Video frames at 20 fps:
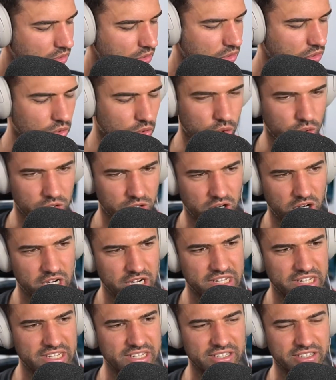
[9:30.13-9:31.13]

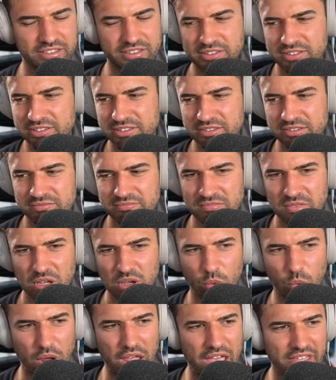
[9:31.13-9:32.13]
Alrighty.
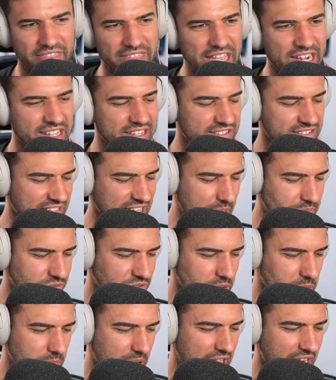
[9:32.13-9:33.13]
Wow, that is an
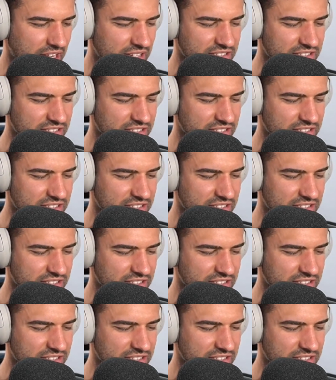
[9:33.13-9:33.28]
absolute banger.